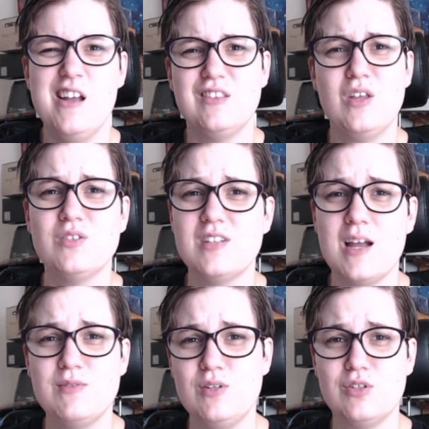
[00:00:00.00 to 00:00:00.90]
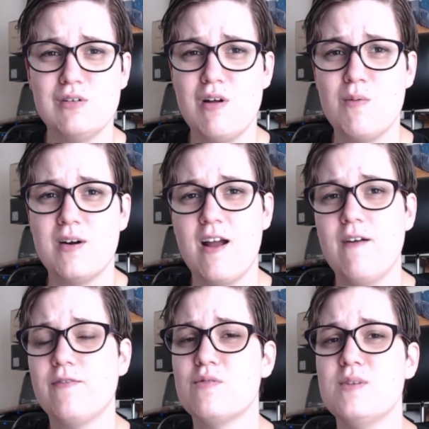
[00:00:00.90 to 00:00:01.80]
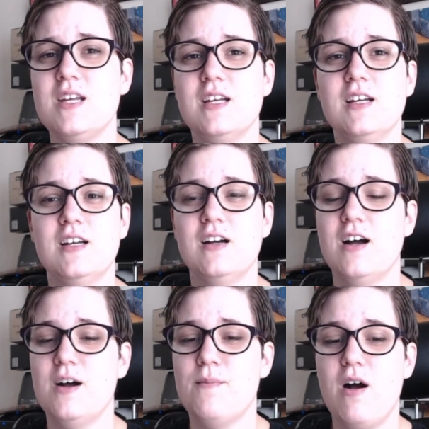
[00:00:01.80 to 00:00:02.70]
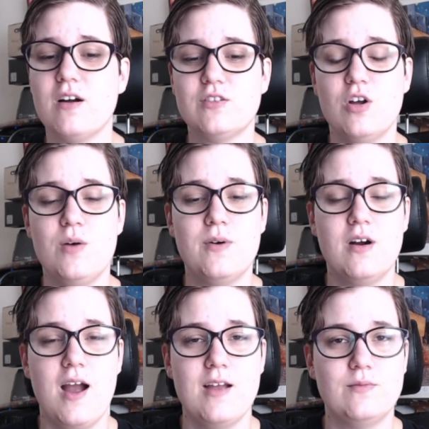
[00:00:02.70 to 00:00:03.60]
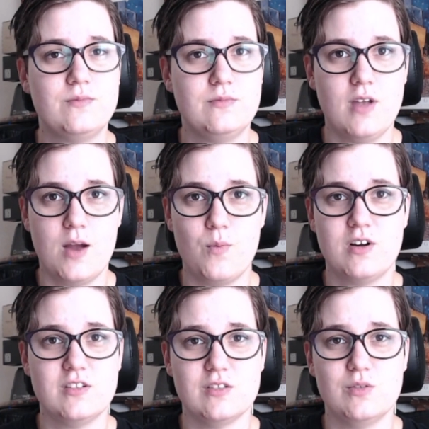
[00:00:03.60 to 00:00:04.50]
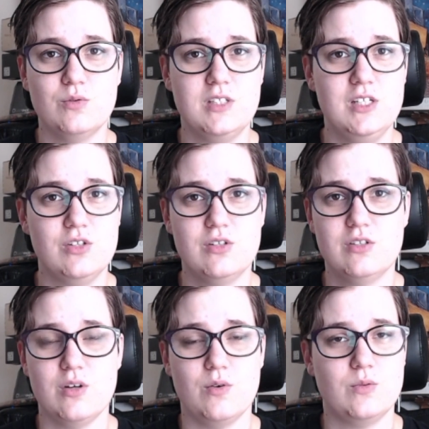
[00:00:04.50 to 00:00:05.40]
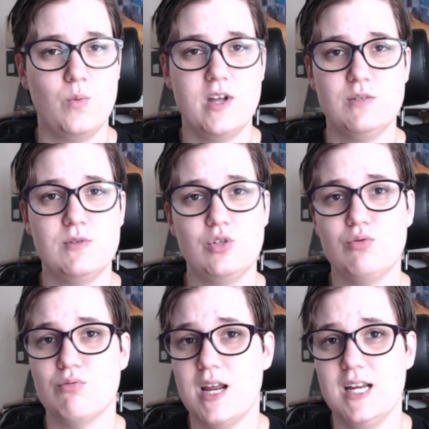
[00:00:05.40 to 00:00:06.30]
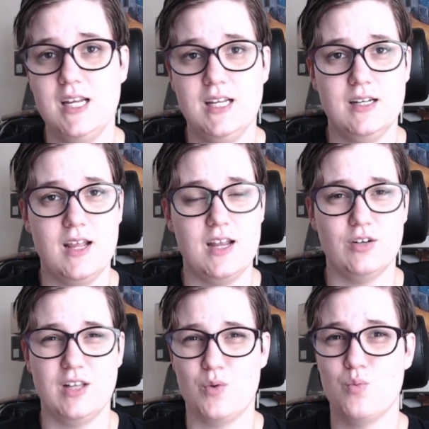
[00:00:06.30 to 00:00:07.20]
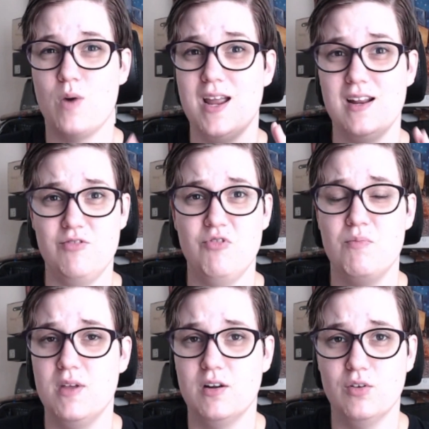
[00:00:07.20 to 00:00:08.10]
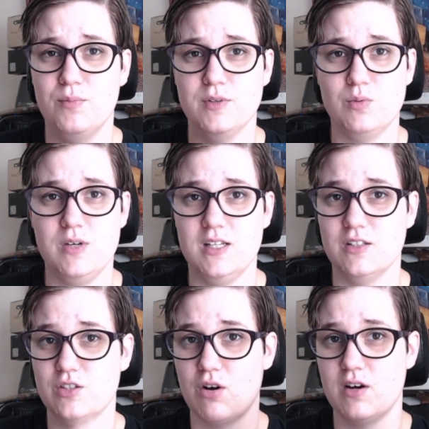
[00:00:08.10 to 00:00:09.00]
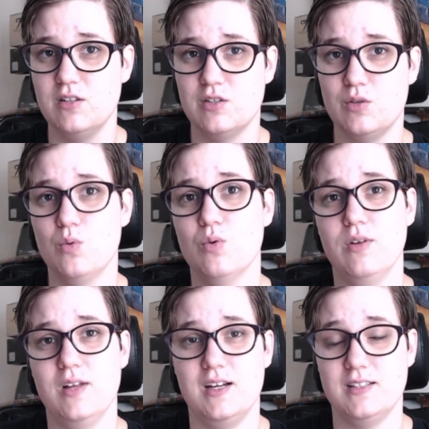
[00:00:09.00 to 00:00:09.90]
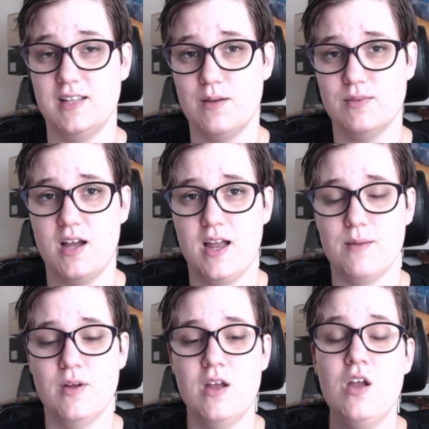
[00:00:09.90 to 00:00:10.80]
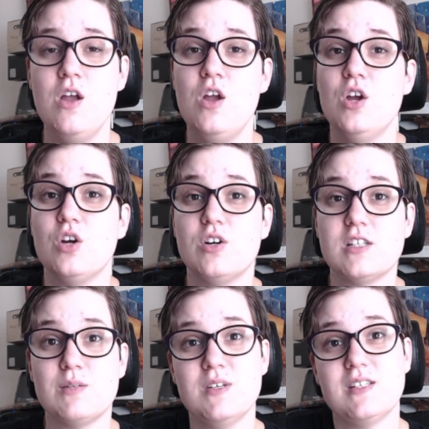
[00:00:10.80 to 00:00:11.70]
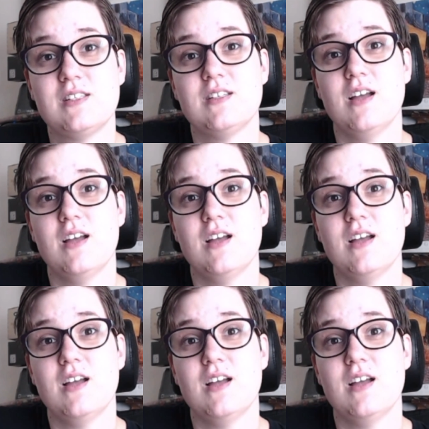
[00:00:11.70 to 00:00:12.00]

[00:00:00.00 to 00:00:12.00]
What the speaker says: Those times usually don't work out for me. October, I work as a school teacher, so it's way too much grading, and you're right in the middle between starting school and exam time. Christmas